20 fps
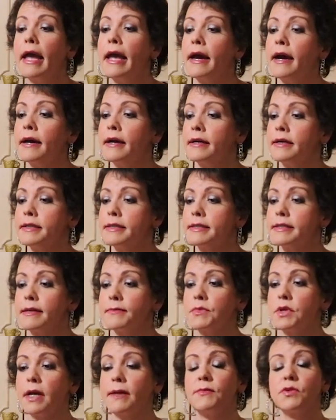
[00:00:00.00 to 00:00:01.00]
and
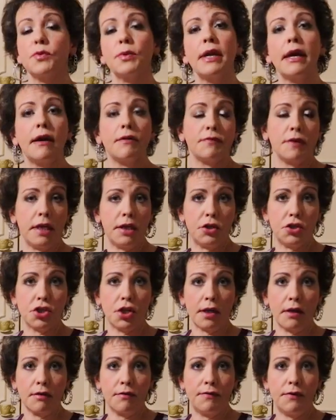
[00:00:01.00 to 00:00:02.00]
sometimes we have
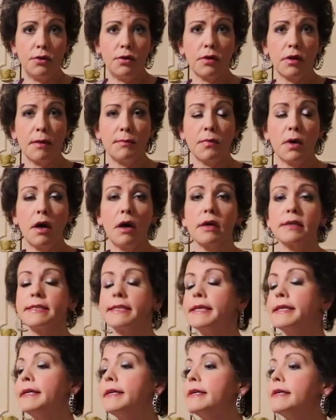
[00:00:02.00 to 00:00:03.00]
ketogenic food
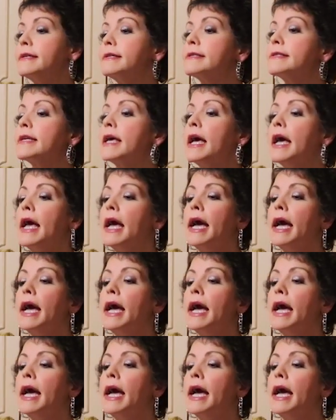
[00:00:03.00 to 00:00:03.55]
unboxings